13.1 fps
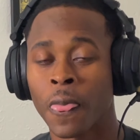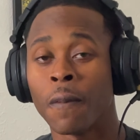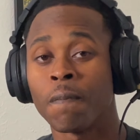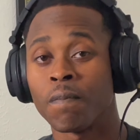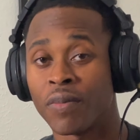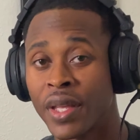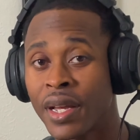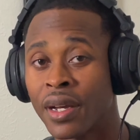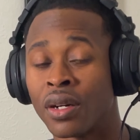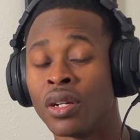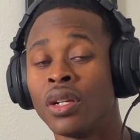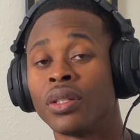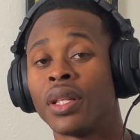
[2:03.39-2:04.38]
Now,
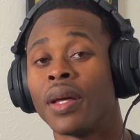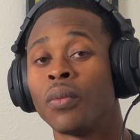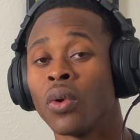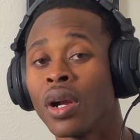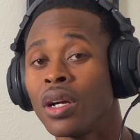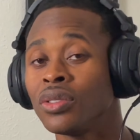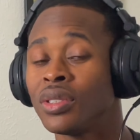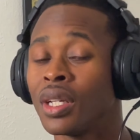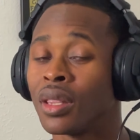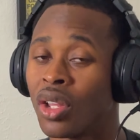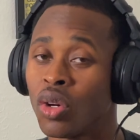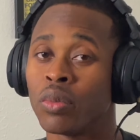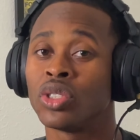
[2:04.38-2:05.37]
the rounds that
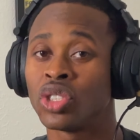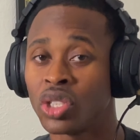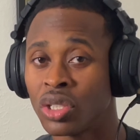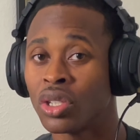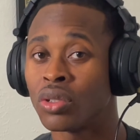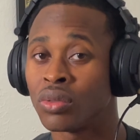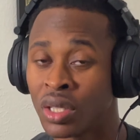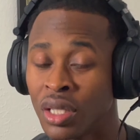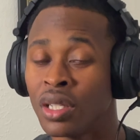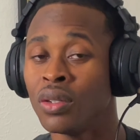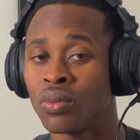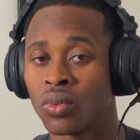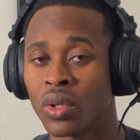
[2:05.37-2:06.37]
Lomachenko
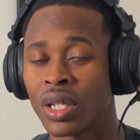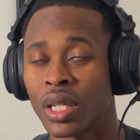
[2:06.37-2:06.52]
did win,